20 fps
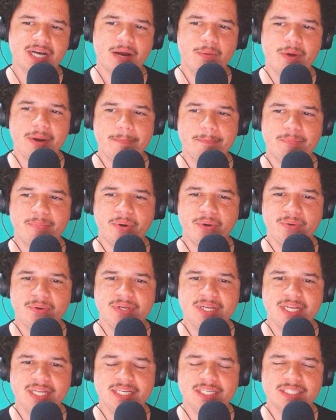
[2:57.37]
I went
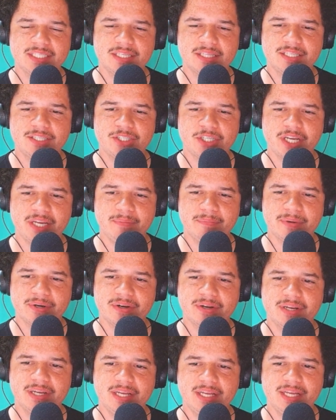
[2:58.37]
boldly into the
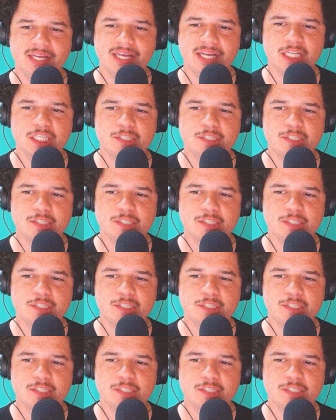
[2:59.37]
chamber, and